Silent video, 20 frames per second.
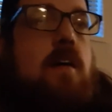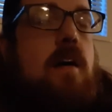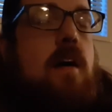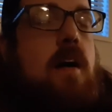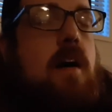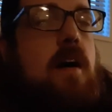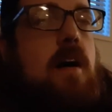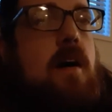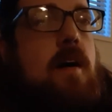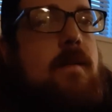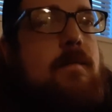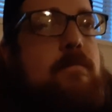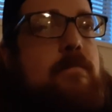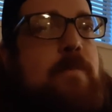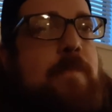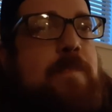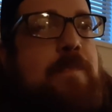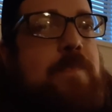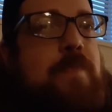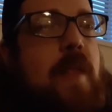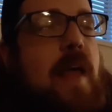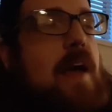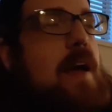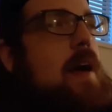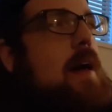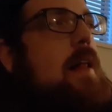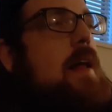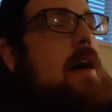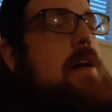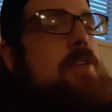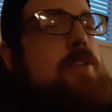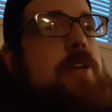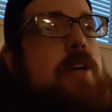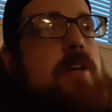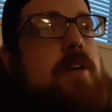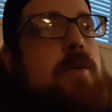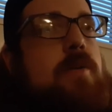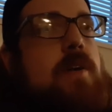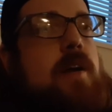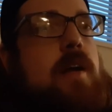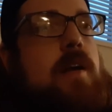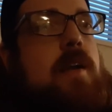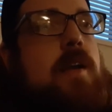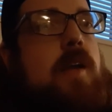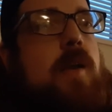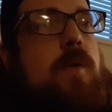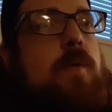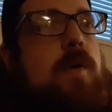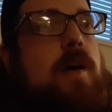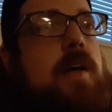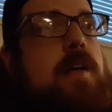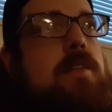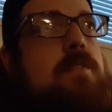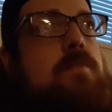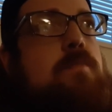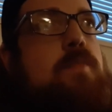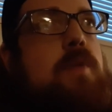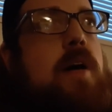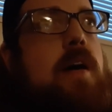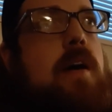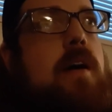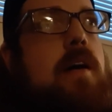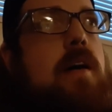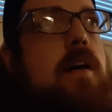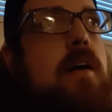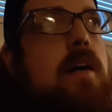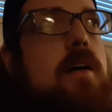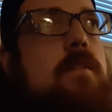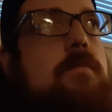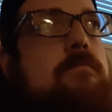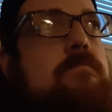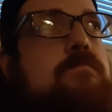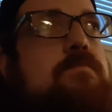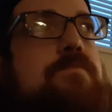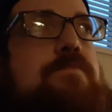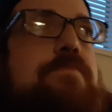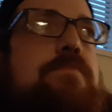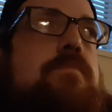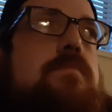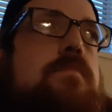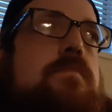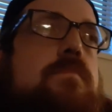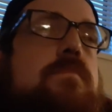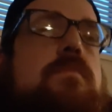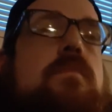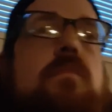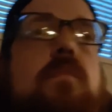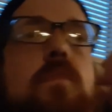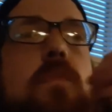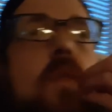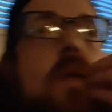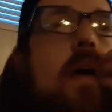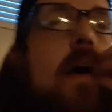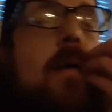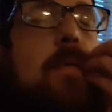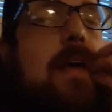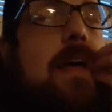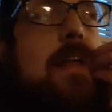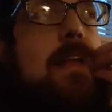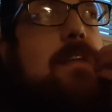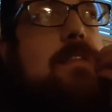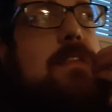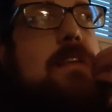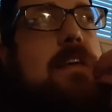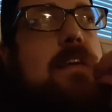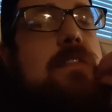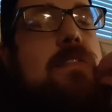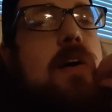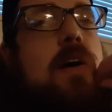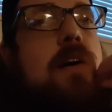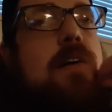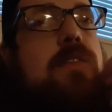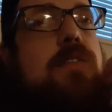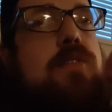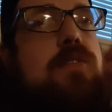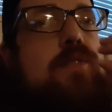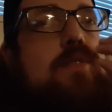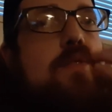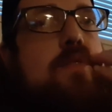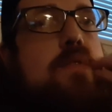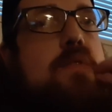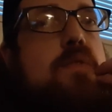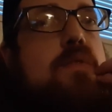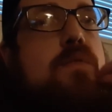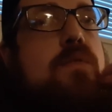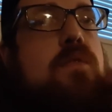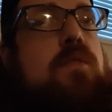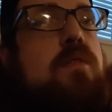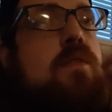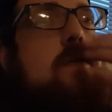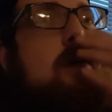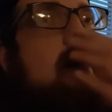I got a lot of shit going on anyways, but I mean, it's hard to